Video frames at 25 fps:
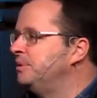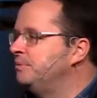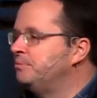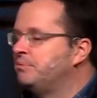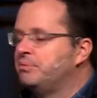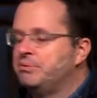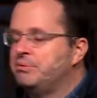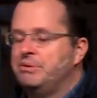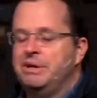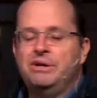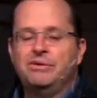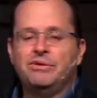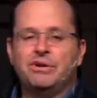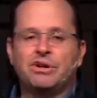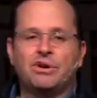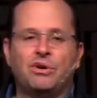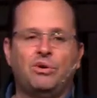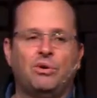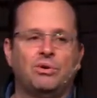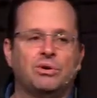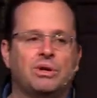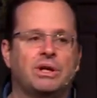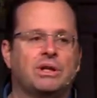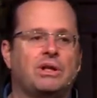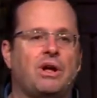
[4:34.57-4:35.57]

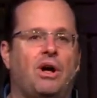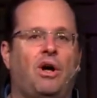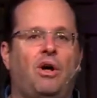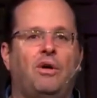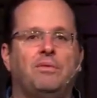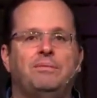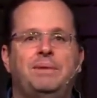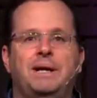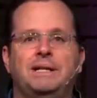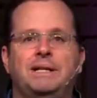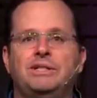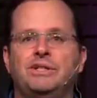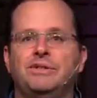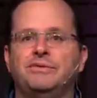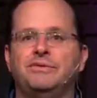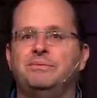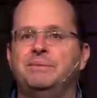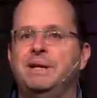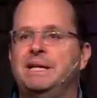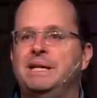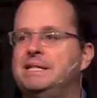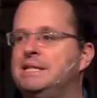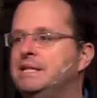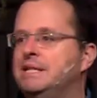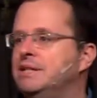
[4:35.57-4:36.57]
pre-recorded a whole bunch of
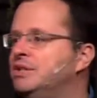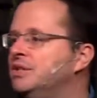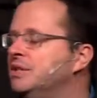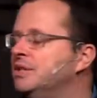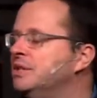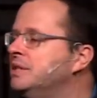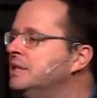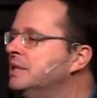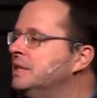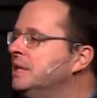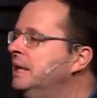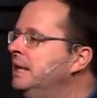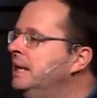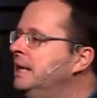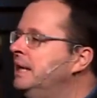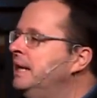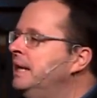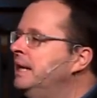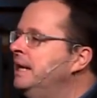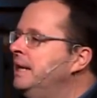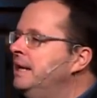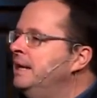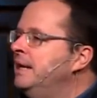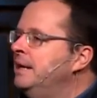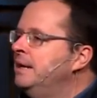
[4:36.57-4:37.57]
messages,
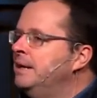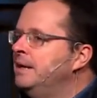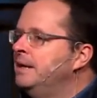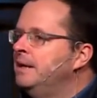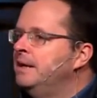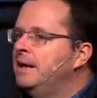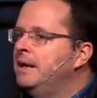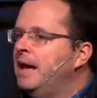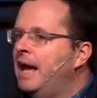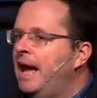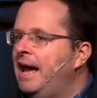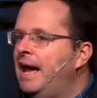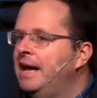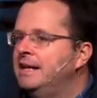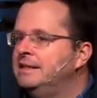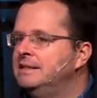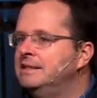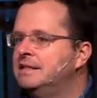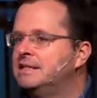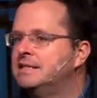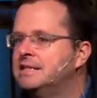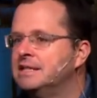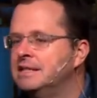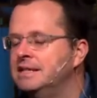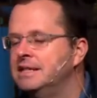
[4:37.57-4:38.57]

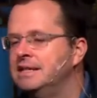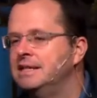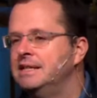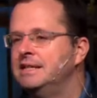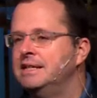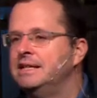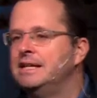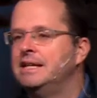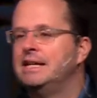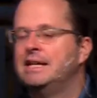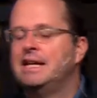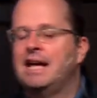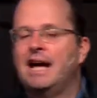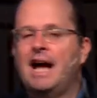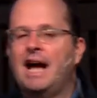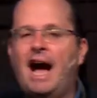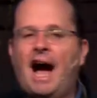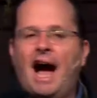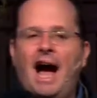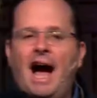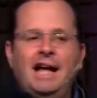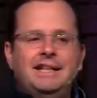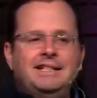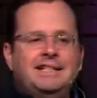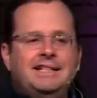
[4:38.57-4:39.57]
and
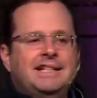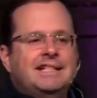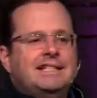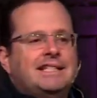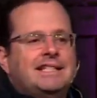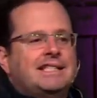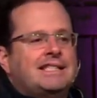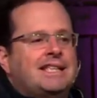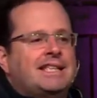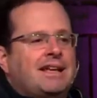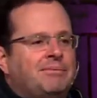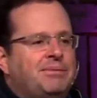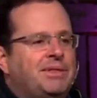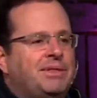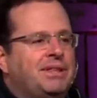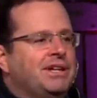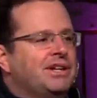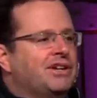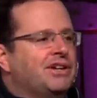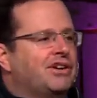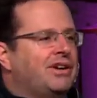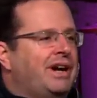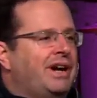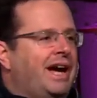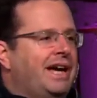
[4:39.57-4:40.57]
I did something
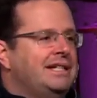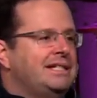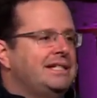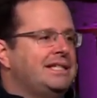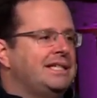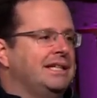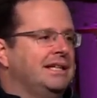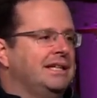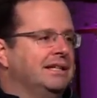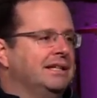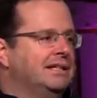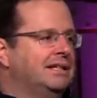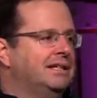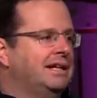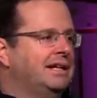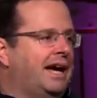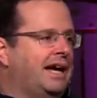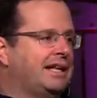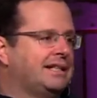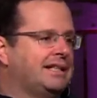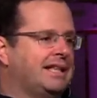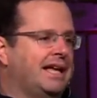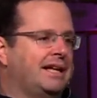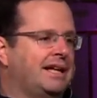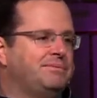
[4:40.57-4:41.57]
crazy
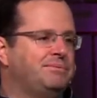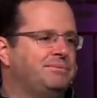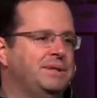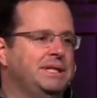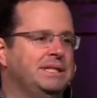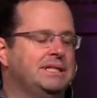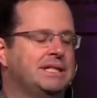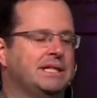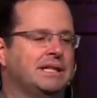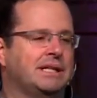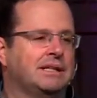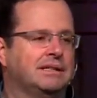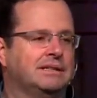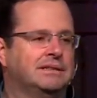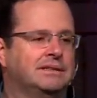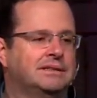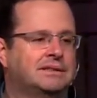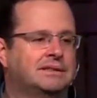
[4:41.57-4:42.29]
at that meeting,